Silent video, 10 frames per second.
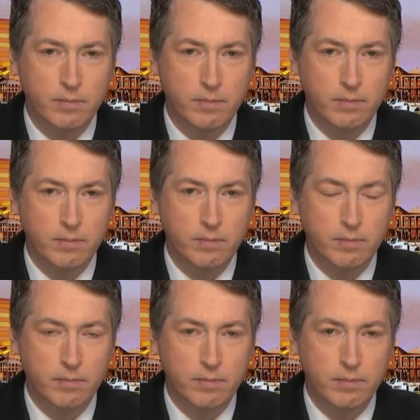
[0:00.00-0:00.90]

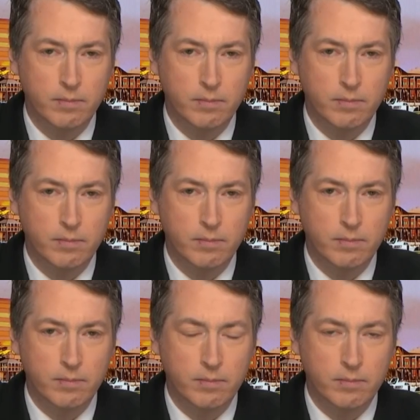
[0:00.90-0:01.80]

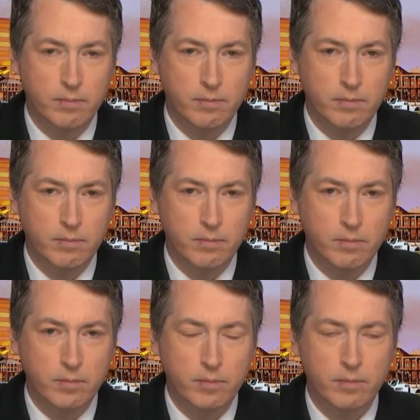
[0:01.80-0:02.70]

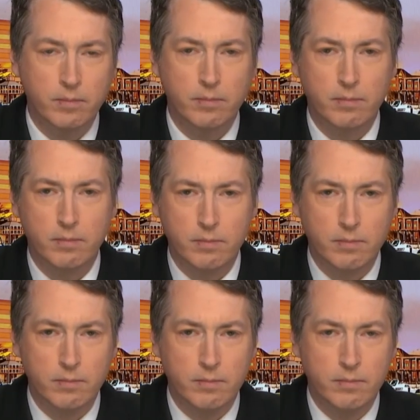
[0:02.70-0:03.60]

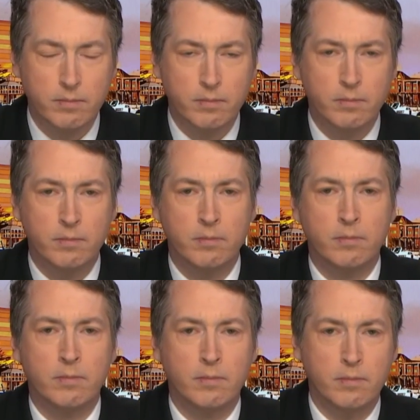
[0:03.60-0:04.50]

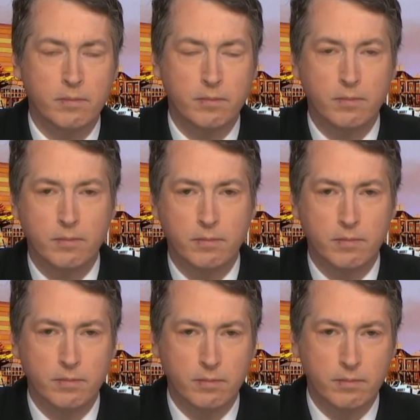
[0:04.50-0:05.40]

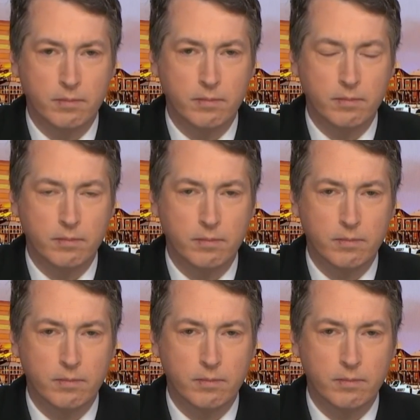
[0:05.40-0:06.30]

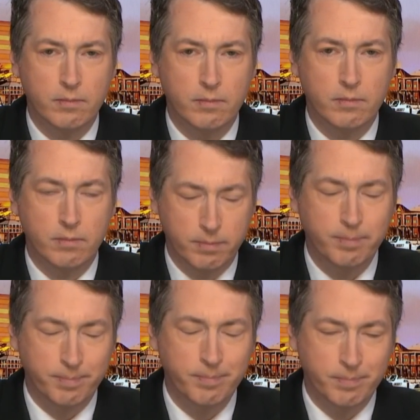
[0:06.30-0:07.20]

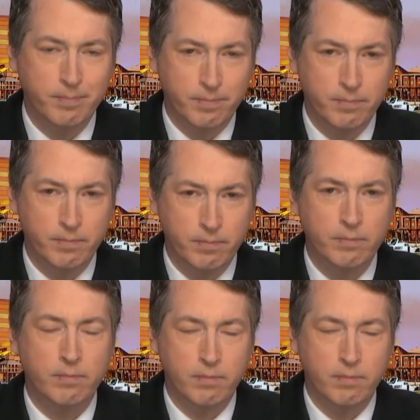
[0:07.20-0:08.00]
No words are spoken by the person on screen.